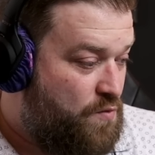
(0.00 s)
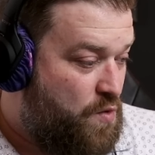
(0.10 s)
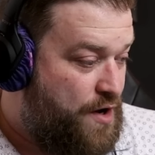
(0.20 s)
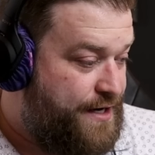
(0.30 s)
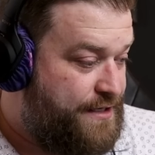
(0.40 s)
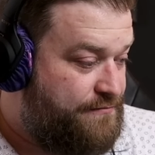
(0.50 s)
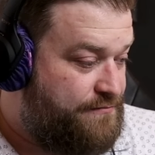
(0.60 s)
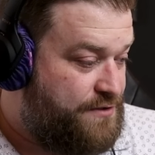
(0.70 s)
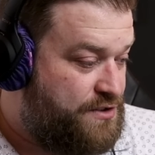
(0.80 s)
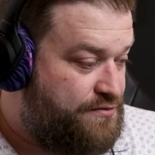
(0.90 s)
One,
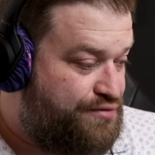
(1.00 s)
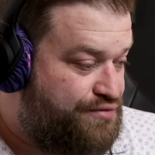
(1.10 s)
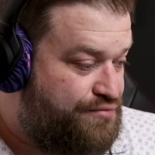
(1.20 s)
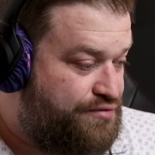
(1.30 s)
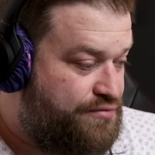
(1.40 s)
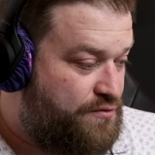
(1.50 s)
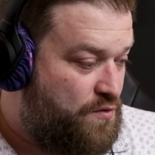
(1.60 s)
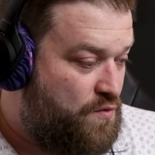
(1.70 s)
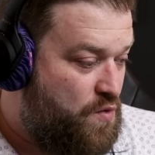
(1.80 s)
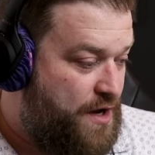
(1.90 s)

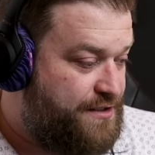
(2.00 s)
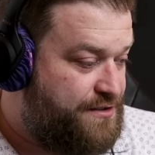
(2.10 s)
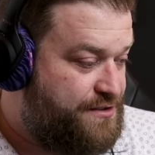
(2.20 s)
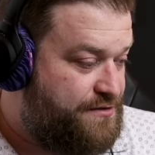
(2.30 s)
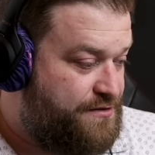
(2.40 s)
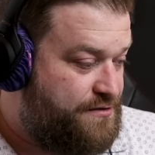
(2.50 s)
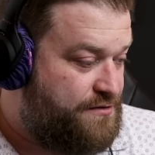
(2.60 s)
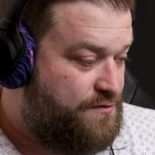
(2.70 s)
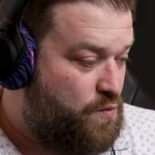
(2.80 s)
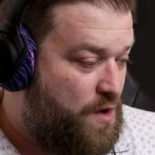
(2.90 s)
one,
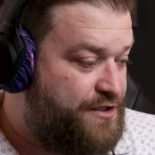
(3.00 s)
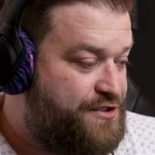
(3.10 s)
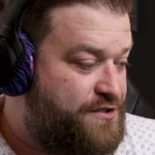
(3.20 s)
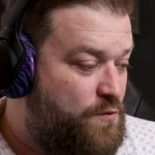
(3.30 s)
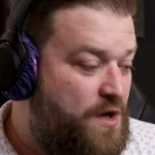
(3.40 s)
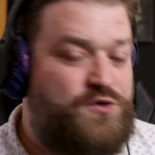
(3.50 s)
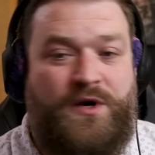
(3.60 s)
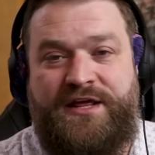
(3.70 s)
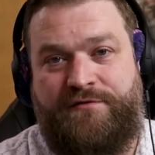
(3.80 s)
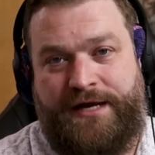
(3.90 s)
one, two, one,
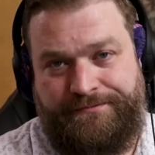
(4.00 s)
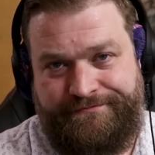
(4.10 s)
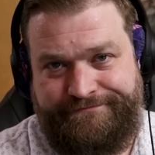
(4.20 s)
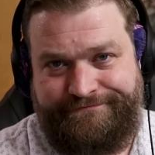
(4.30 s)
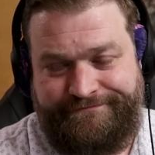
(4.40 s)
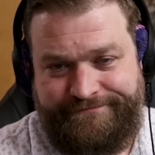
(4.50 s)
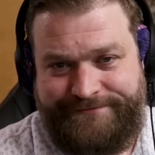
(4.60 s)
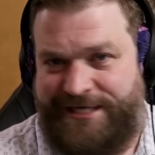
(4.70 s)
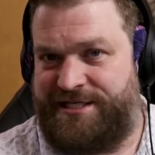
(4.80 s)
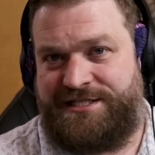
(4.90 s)
twenty-three.
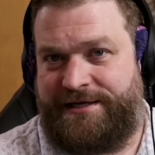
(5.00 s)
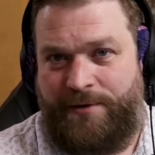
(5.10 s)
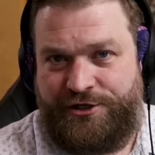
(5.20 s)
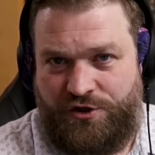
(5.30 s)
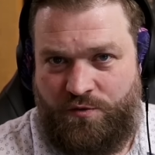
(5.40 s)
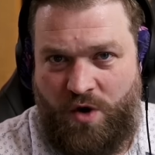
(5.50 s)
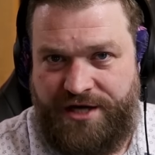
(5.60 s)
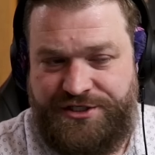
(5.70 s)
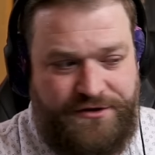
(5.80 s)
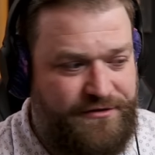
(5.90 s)
because it's sequential.
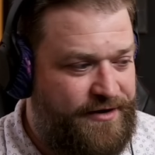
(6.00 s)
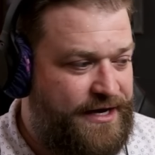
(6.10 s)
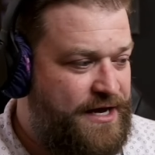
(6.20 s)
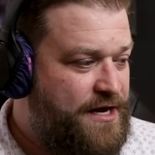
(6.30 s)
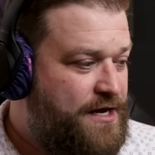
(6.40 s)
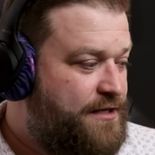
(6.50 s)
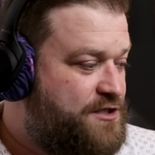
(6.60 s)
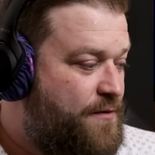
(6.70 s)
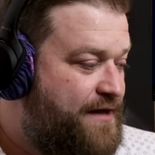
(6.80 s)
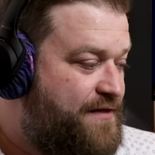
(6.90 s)
One, two, three.
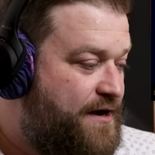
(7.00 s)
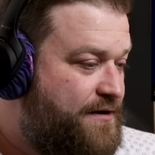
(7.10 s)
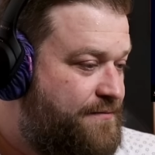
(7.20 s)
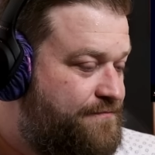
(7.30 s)
Let's go back there.